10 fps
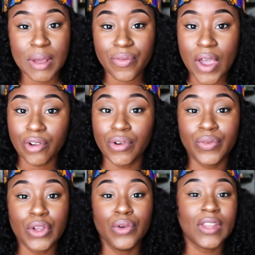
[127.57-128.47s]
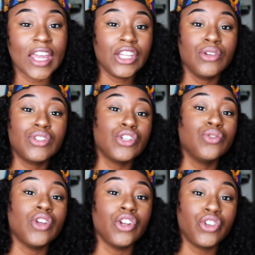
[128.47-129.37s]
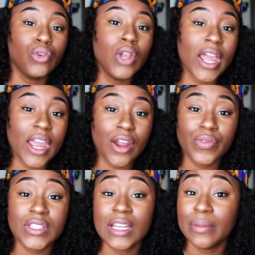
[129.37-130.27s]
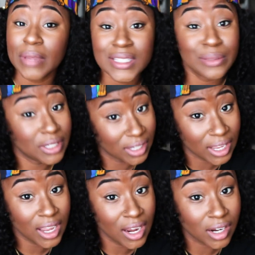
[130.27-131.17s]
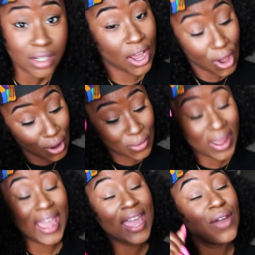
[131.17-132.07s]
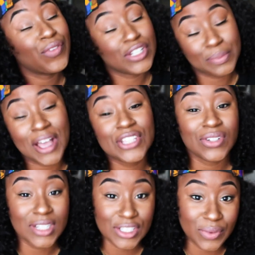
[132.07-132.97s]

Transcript: my final review. Thank you to Nadula Hair for sending me some good hair. Oh, and for sponsoring this